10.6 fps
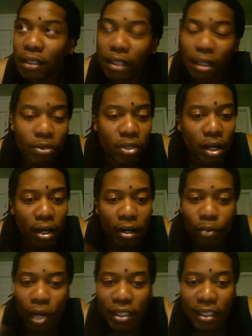I'm sorry,
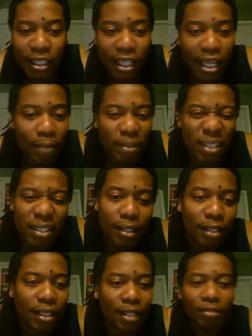I'm watching the game. It's
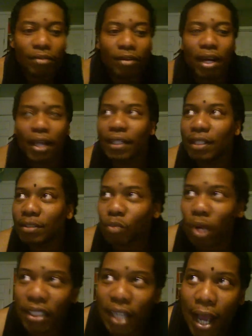Sunday. You know how it is. I'm
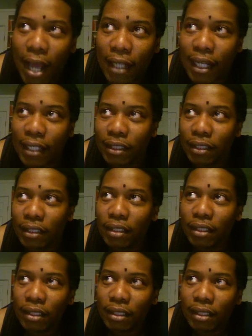watching highlights.
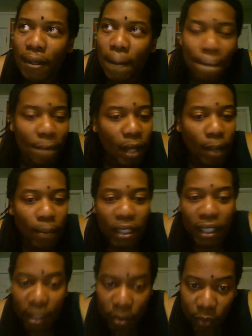But
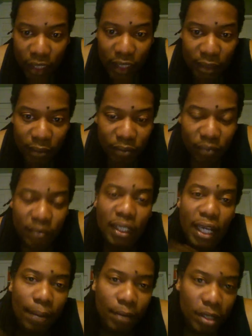anyway,
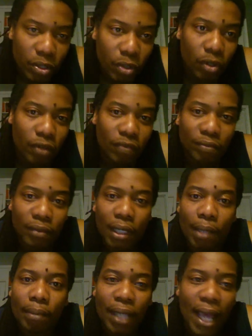cap this off.
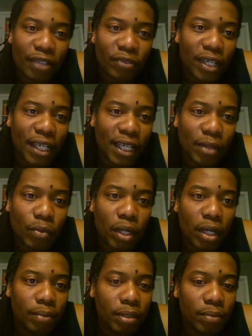Black Rain wet
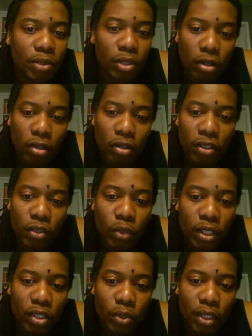up them dogs,
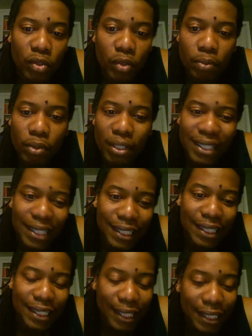
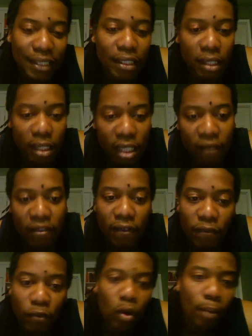123.66 to
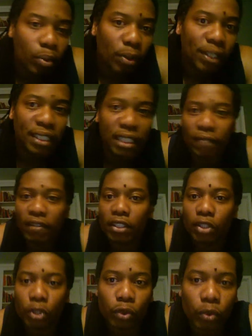
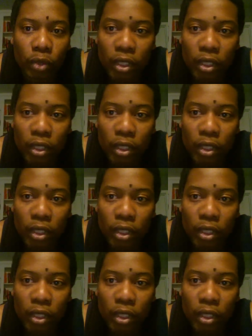74.72.